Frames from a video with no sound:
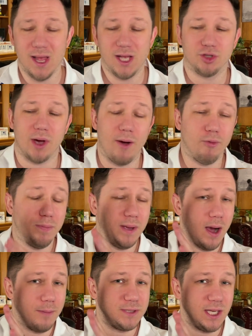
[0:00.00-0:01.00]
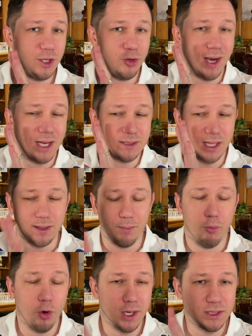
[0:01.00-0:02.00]
So I will be updating you guys on the
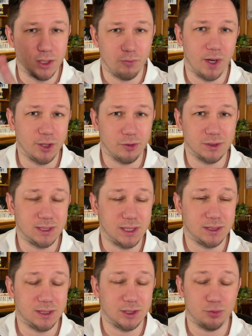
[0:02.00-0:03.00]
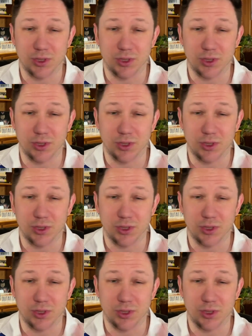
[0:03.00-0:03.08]
mortgage and rental assistance,